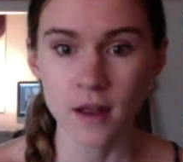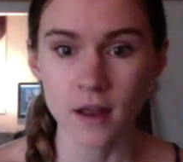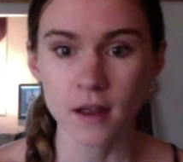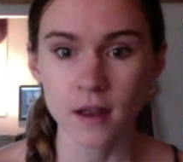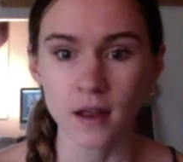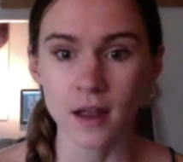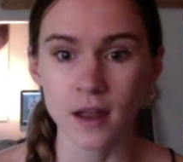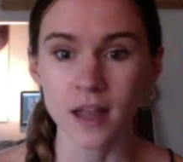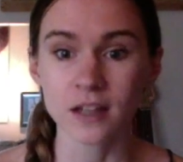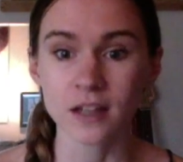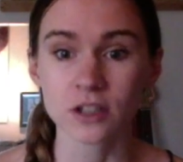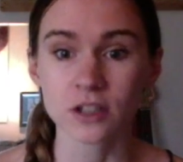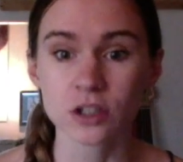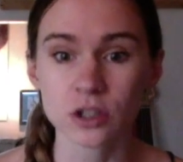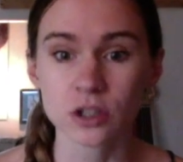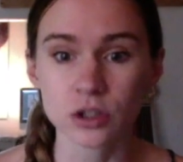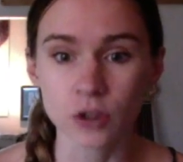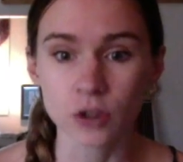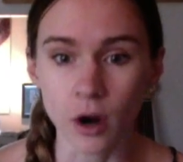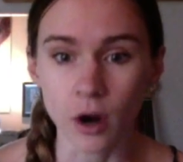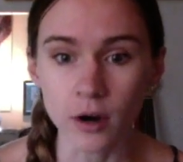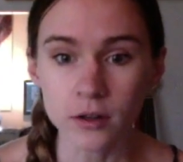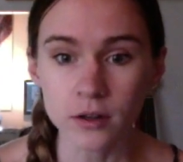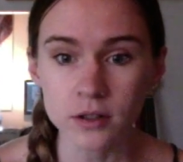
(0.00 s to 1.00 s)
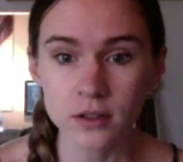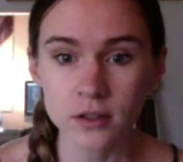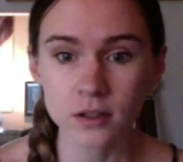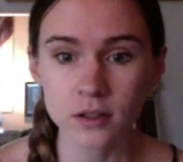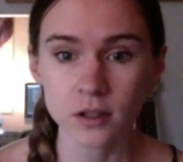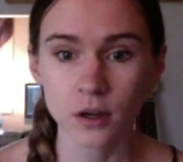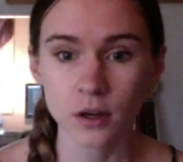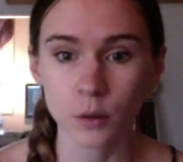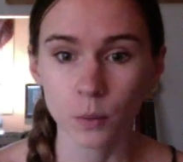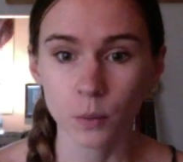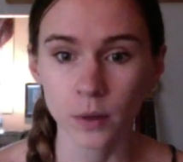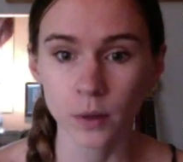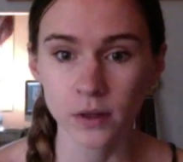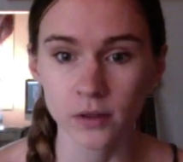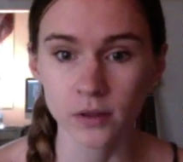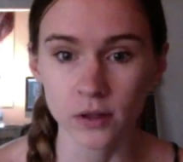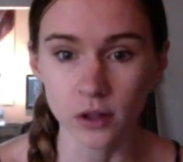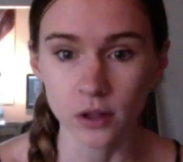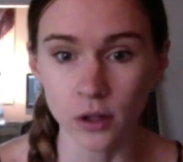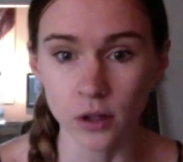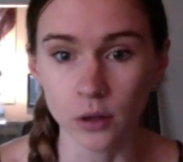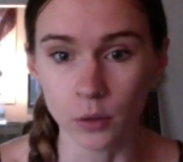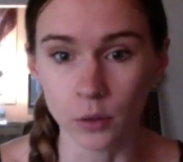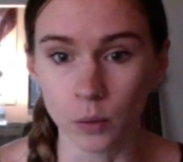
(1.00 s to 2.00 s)
It starts with
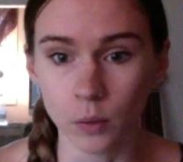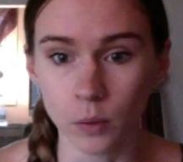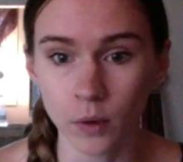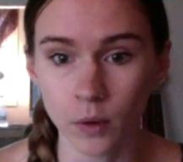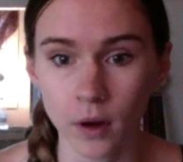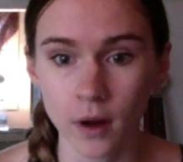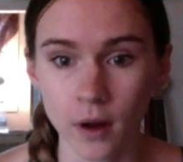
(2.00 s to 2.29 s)
you.